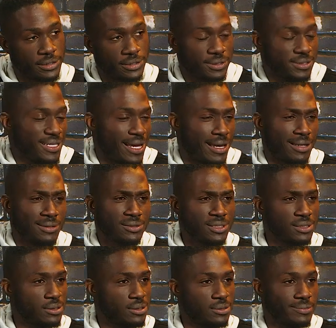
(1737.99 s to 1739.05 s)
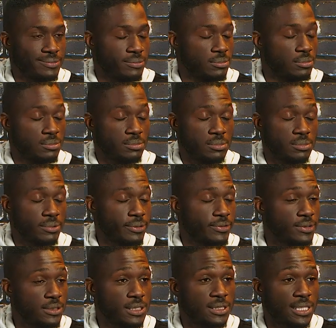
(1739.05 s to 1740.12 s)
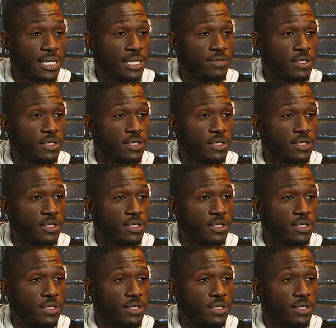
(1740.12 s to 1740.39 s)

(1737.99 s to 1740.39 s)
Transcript: Yeah, just, listen, I never